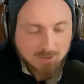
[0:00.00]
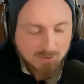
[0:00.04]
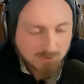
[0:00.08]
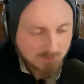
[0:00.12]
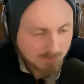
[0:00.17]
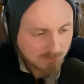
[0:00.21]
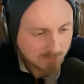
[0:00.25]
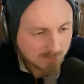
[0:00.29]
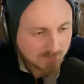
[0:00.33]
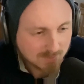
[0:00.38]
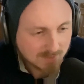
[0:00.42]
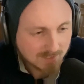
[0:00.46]

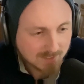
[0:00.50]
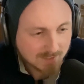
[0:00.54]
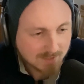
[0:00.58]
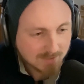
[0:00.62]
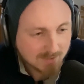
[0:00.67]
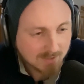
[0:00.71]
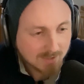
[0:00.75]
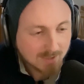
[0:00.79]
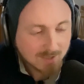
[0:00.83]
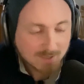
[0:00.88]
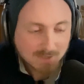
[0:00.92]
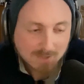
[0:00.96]

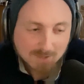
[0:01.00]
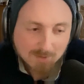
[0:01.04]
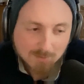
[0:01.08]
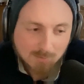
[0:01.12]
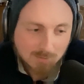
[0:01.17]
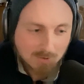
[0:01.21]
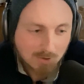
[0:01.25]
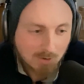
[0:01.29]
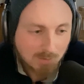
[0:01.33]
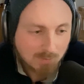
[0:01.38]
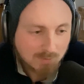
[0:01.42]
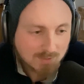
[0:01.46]
newsletter.
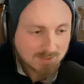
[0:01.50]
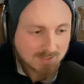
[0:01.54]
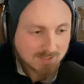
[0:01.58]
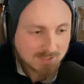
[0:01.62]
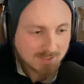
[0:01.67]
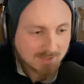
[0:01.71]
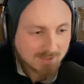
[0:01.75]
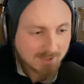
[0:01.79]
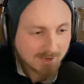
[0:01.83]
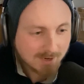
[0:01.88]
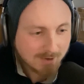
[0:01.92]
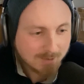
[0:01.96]
We hope to
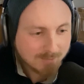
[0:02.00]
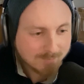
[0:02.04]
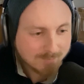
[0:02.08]
see you there.